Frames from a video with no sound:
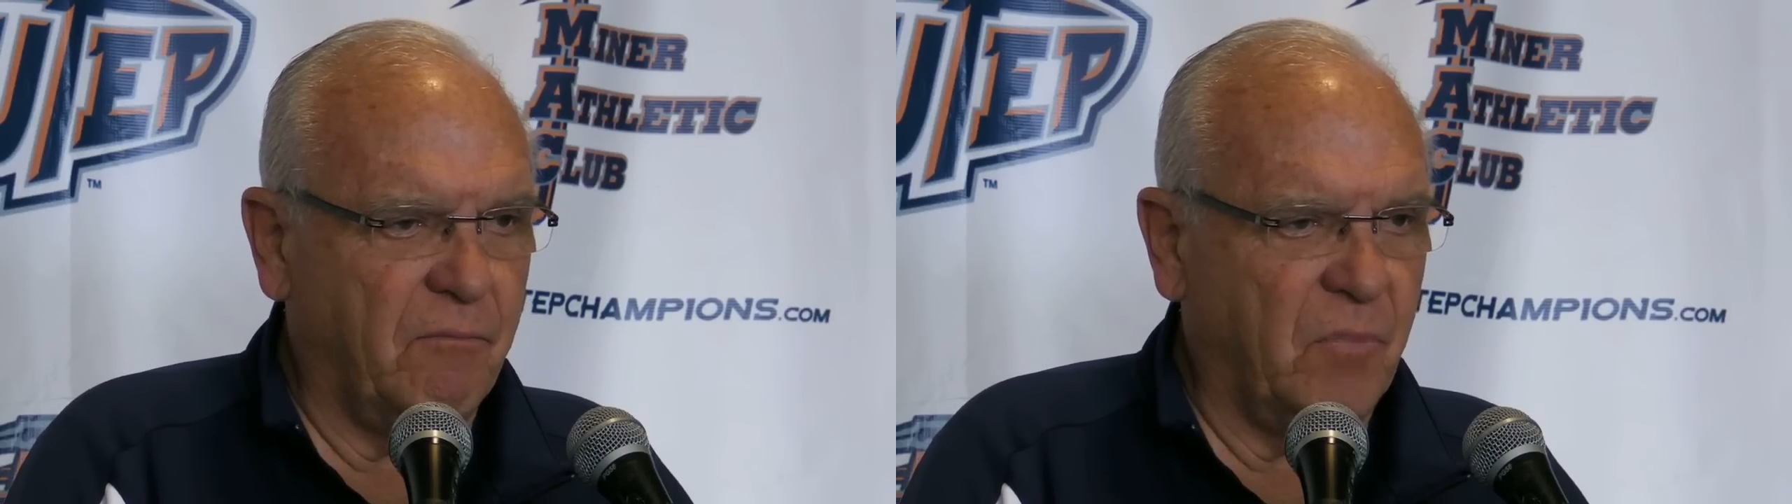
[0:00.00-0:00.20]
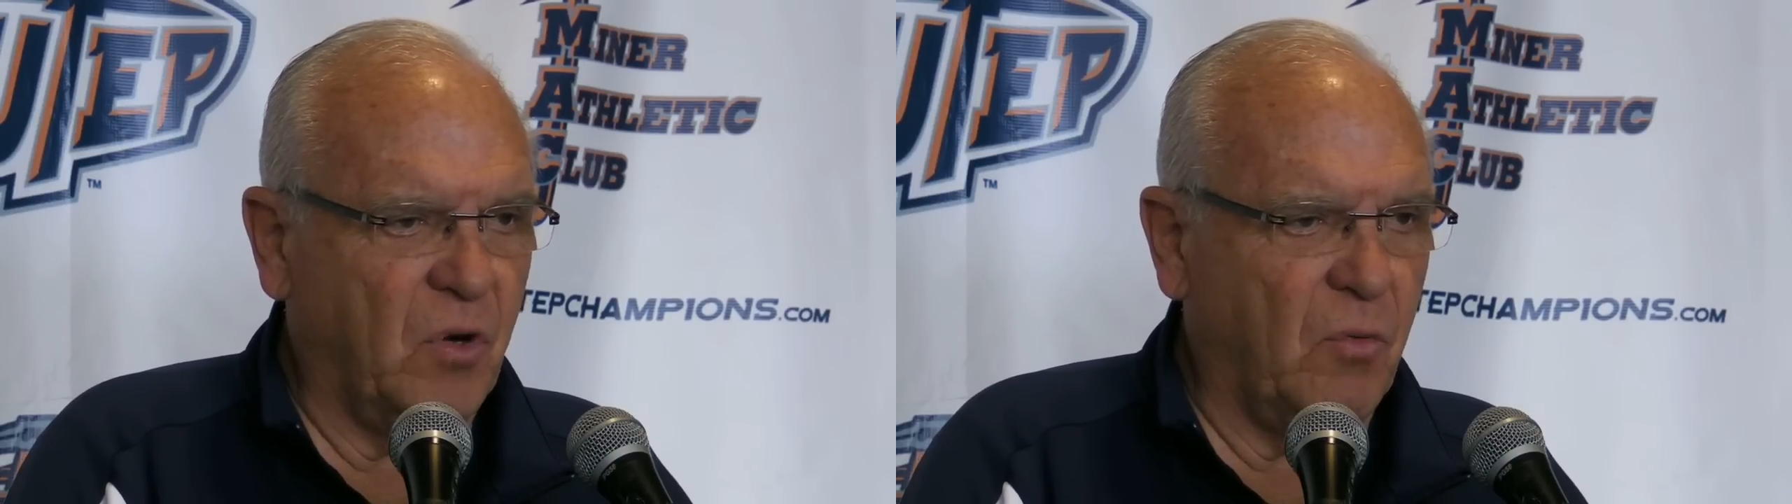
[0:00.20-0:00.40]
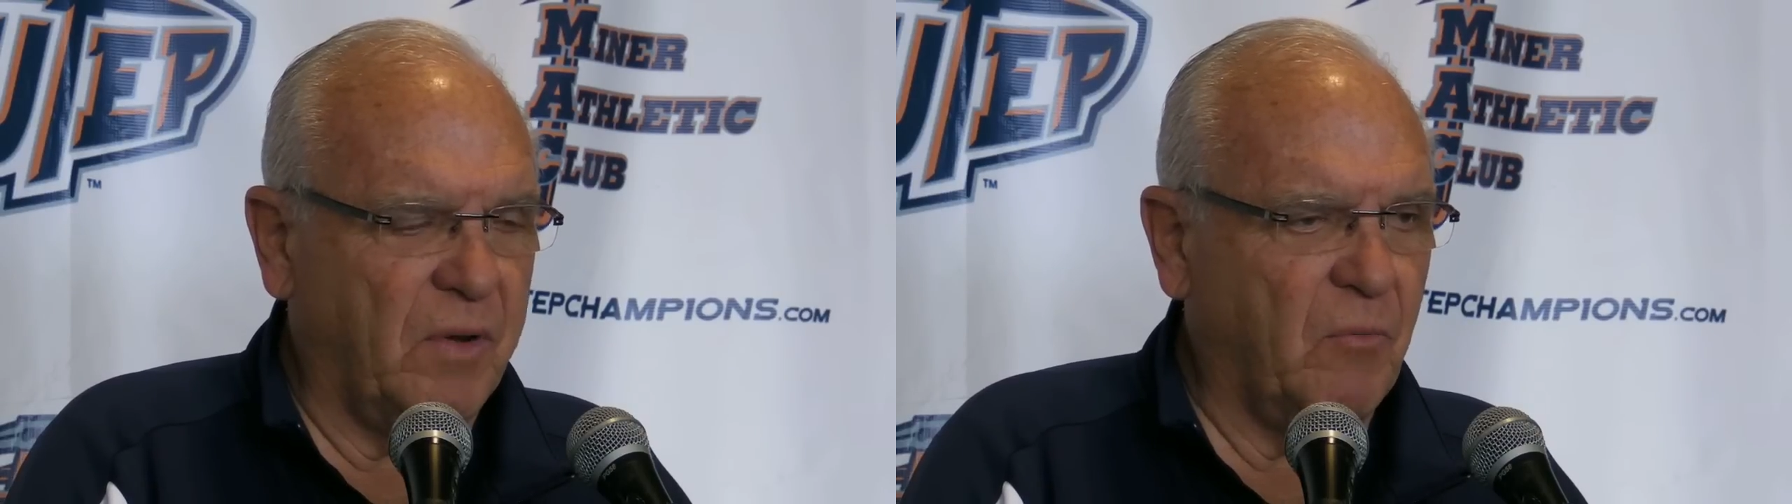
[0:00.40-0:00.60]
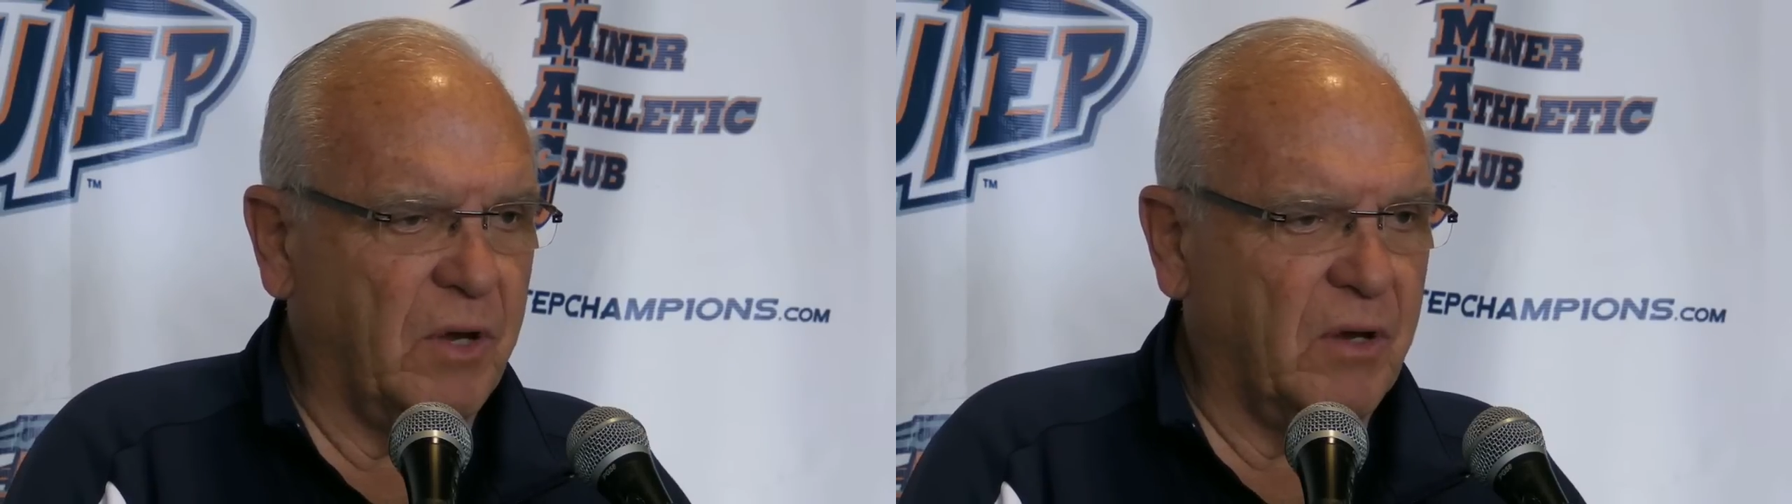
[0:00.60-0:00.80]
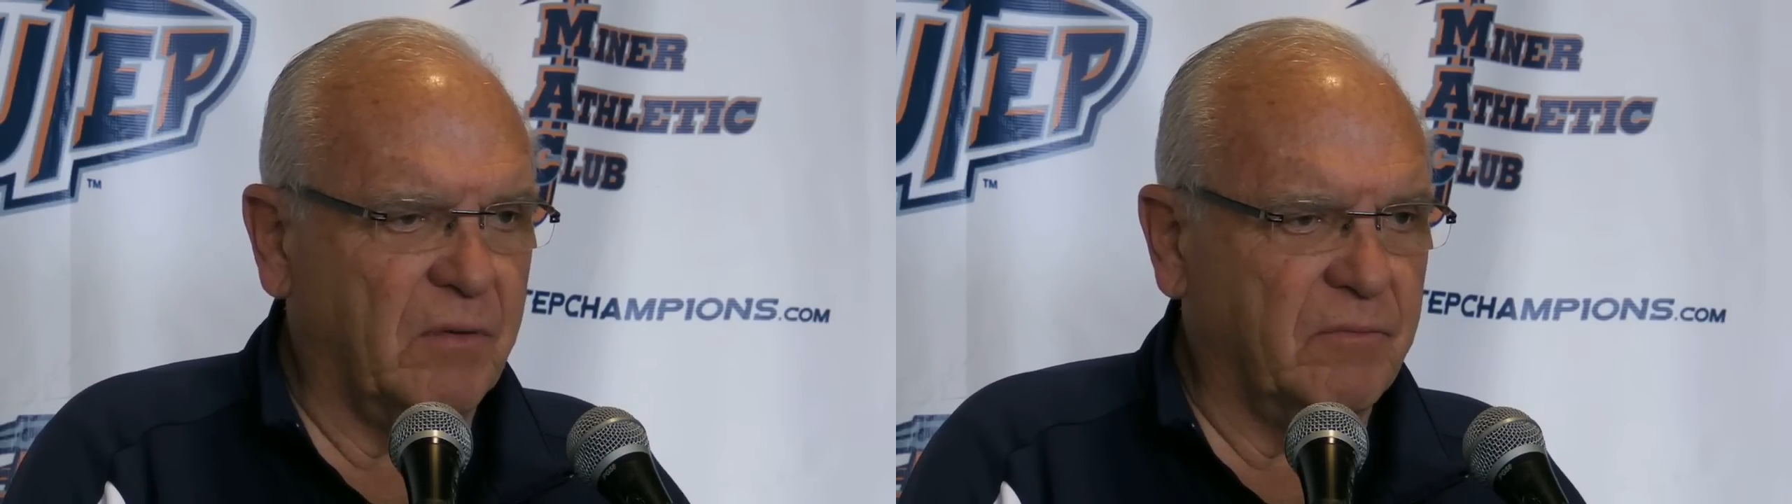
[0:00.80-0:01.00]

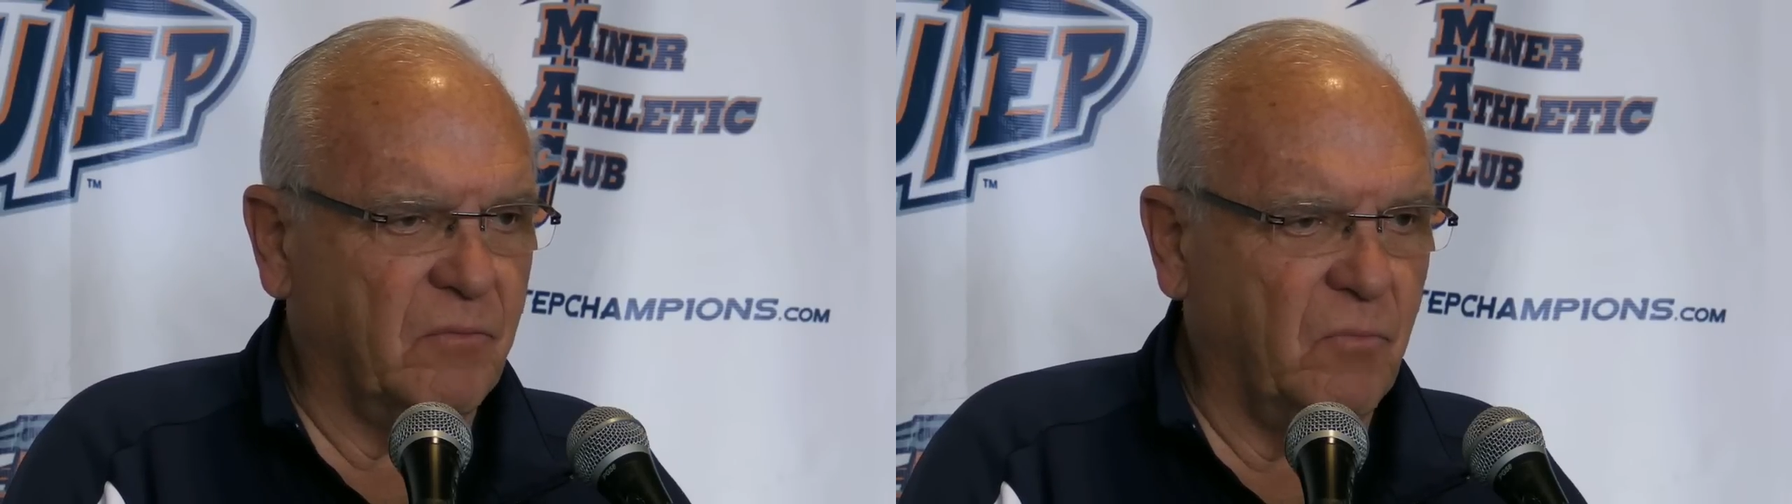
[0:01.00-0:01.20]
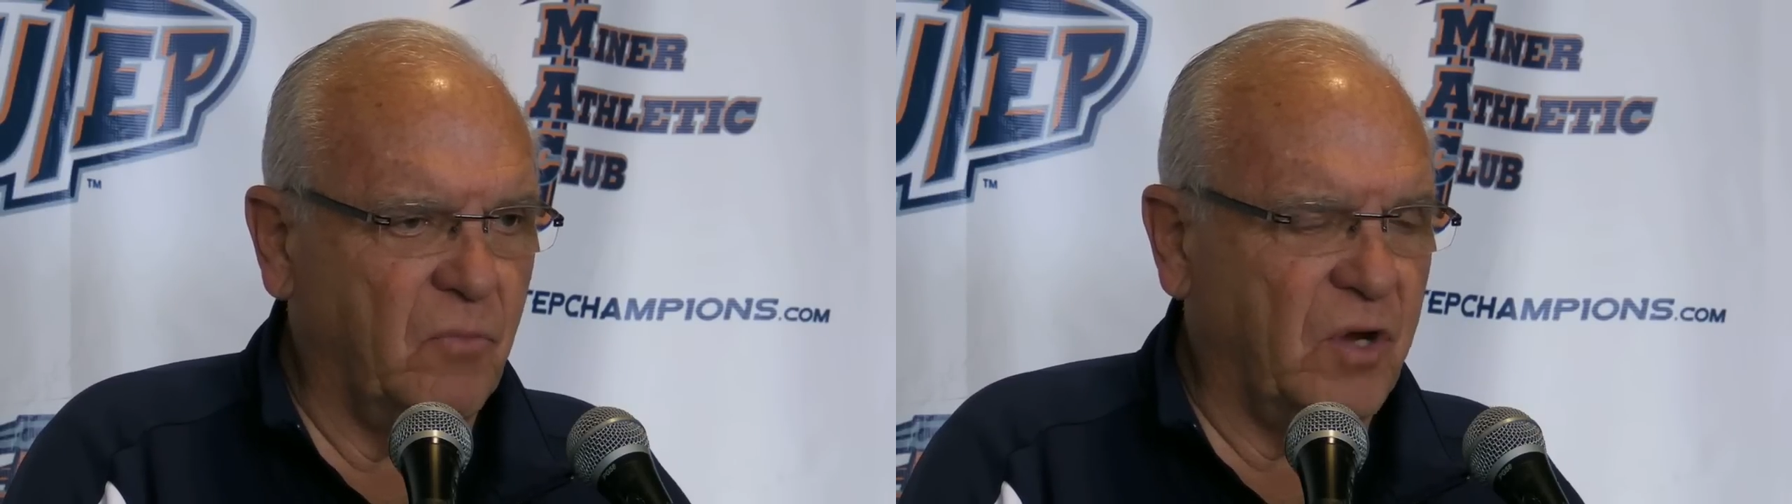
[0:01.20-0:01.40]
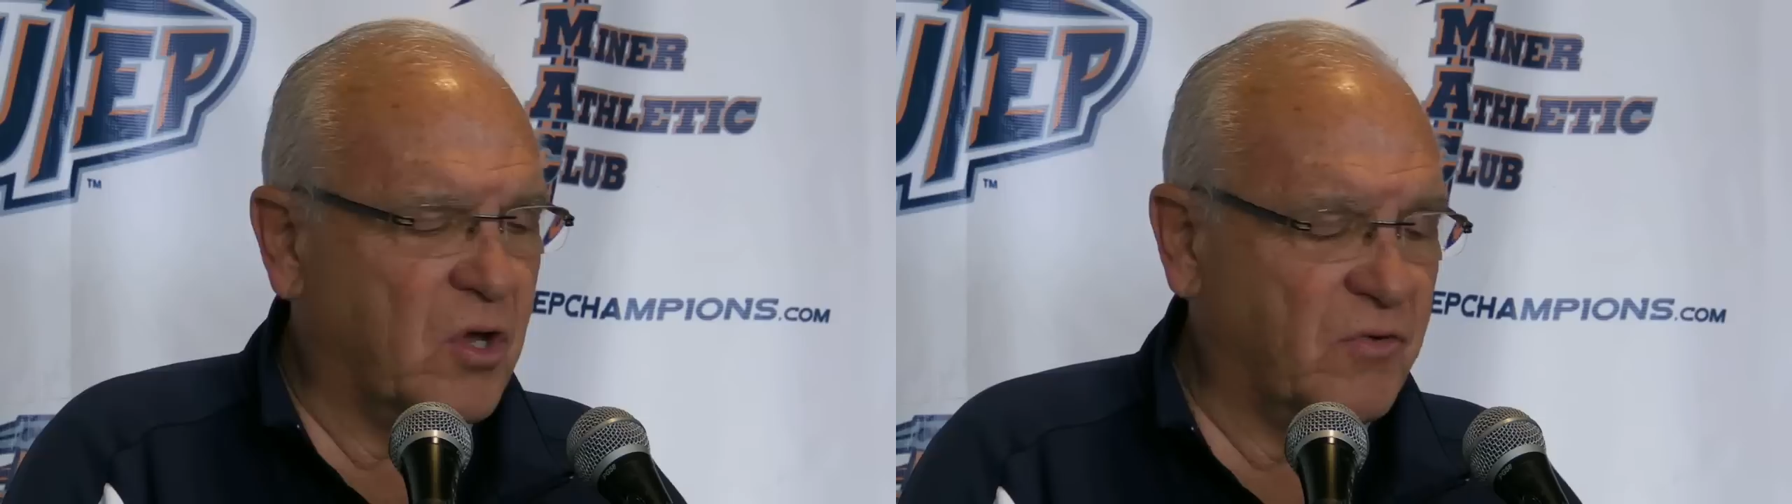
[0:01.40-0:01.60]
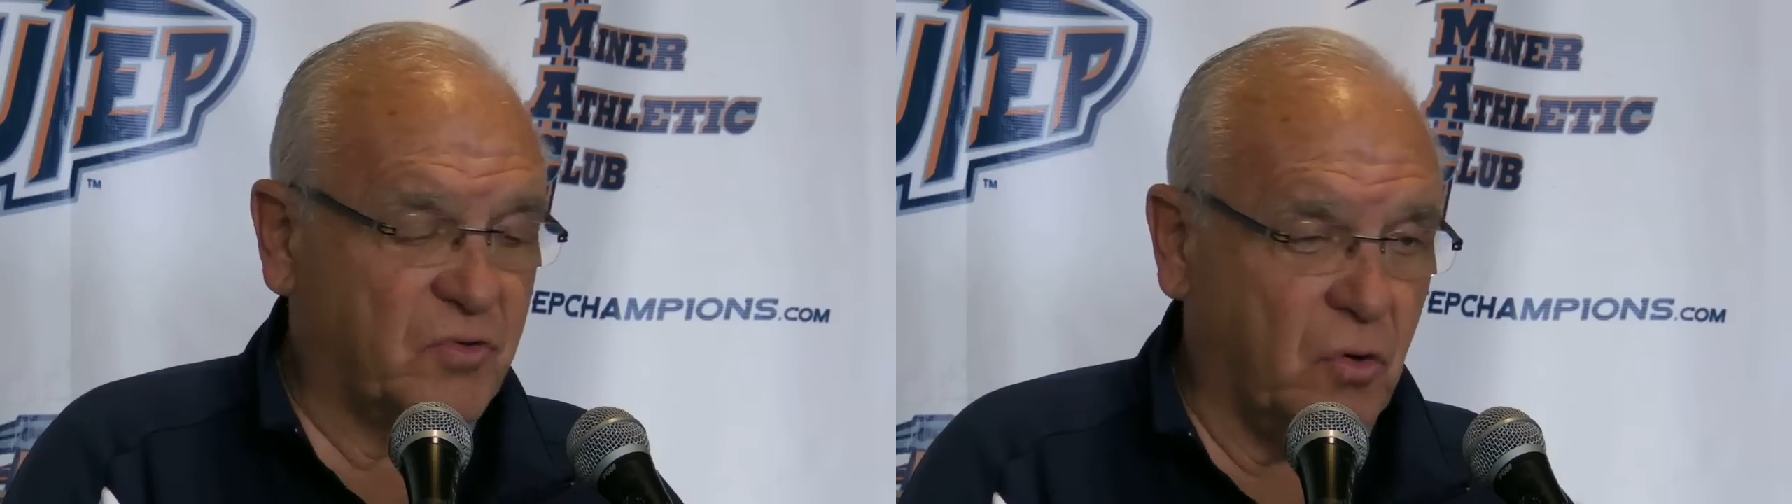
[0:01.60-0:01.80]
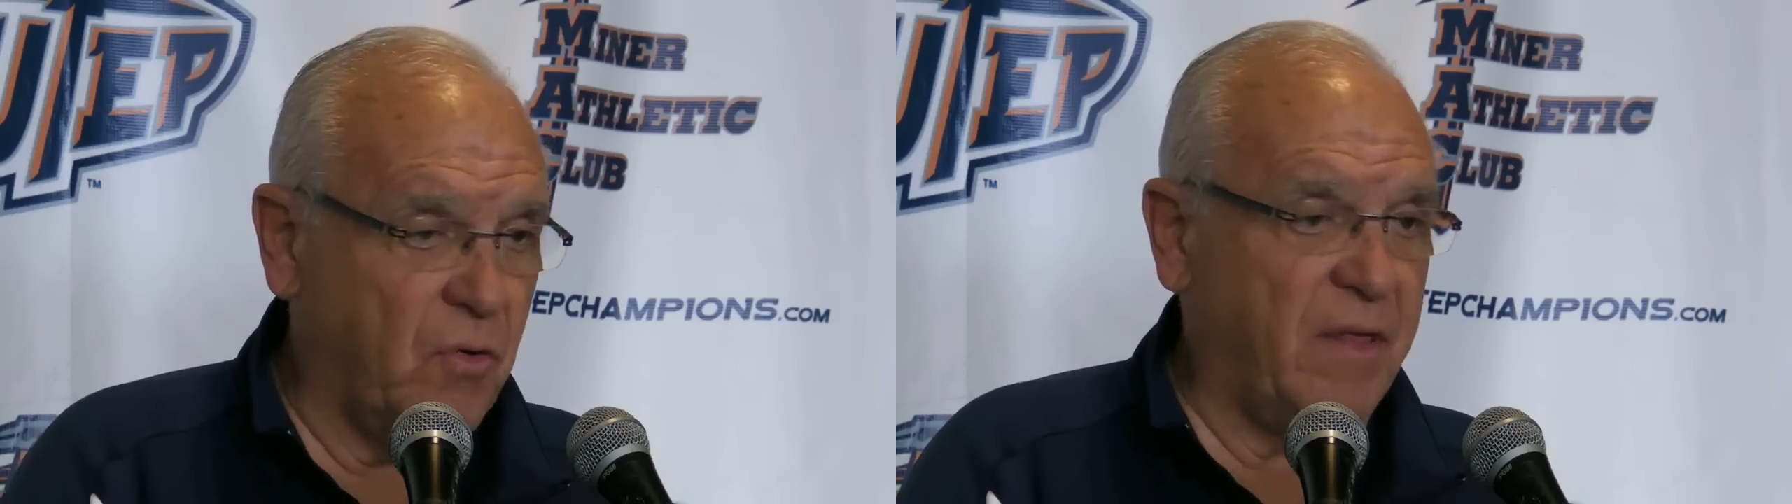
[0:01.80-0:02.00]
we could have
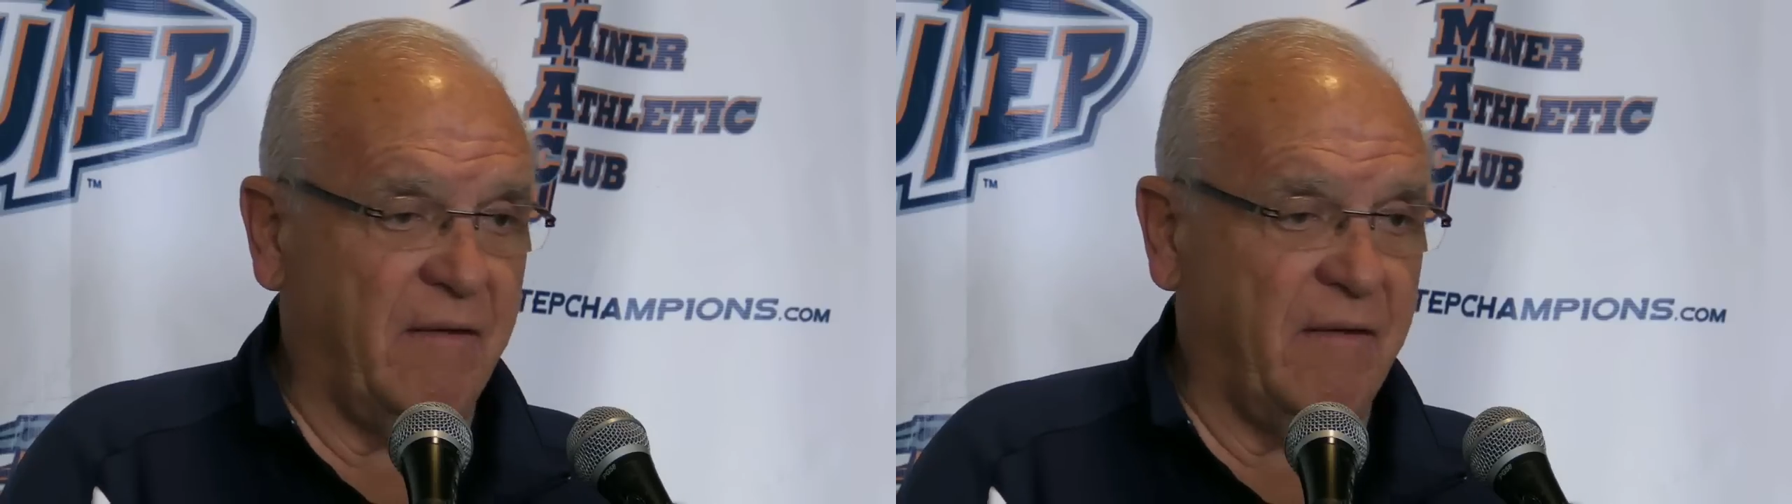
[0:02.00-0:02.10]
scored